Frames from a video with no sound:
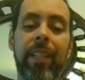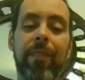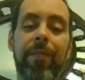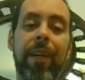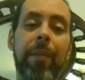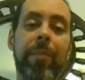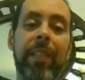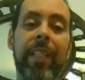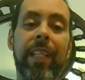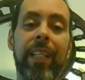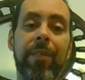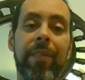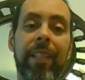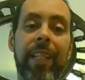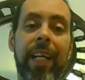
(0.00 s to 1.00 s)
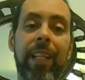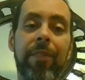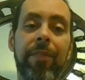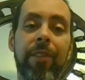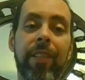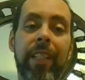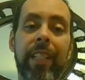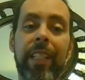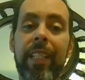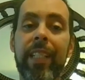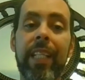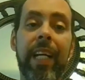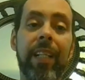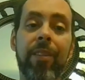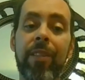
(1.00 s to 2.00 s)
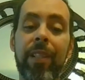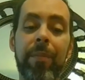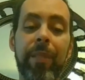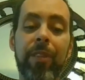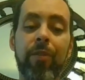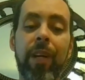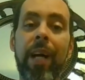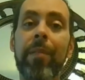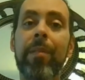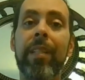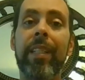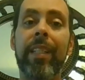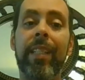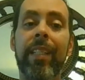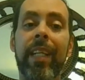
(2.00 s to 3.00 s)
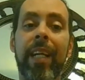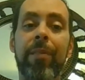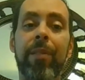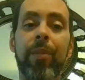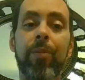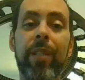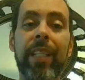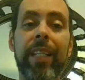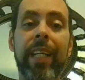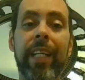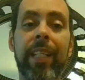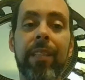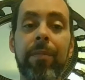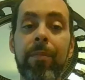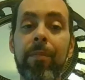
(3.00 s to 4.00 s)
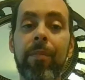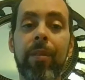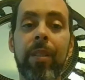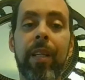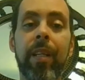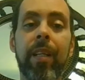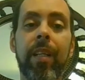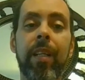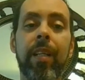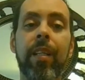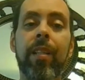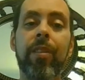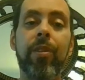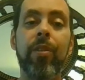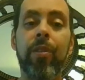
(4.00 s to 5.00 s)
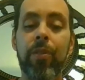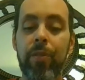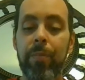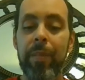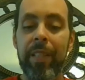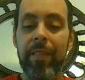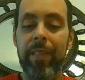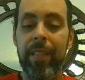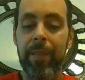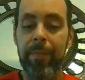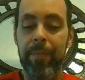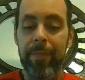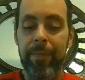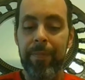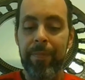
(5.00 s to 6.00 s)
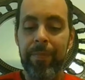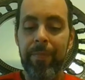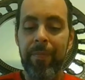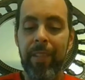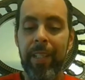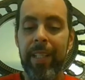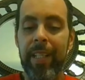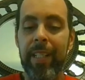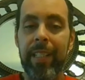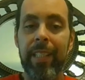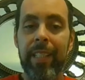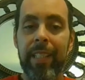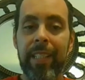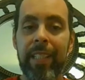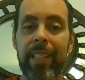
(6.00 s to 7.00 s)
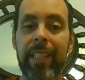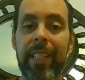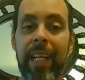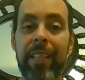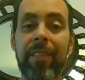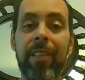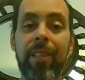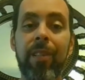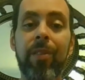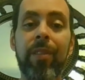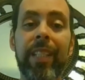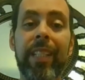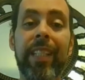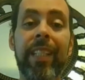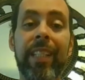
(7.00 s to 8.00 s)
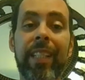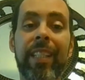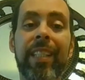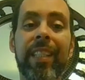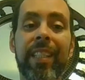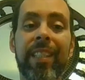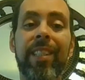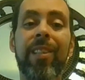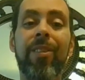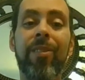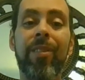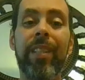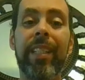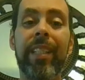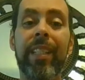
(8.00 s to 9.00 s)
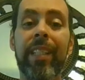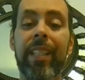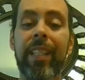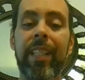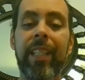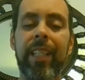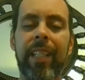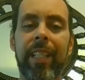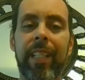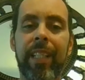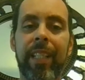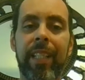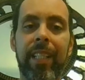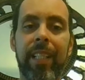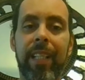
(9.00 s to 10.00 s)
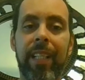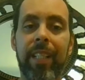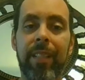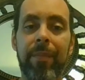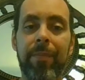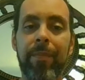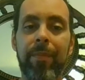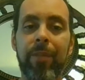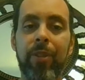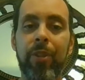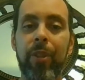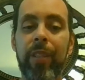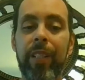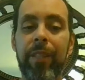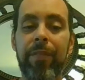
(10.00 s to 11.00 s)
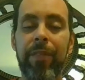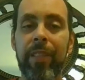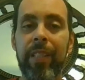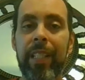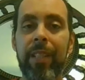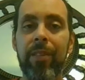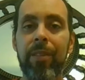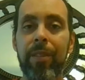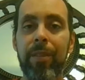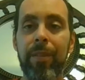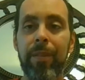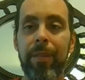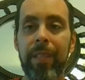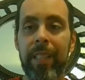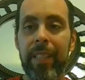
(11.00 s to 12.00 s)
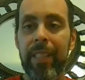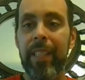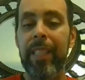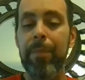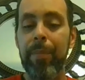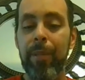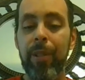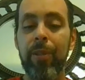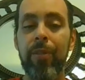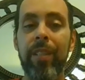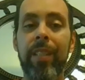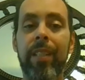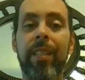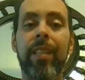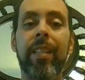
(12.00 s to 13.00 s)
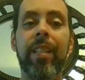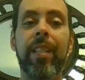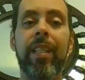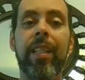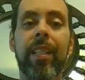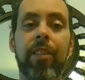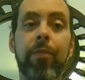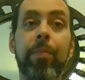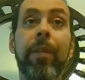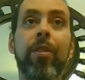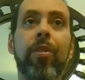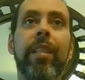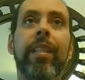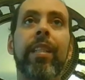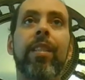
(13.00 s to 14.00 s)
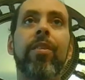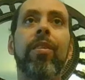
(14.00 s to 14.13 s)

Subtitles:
family that live in California. They're not going to be traveling every weekend, to visit them, and that's a lonely, lonely uh, journey for an elderly person, especially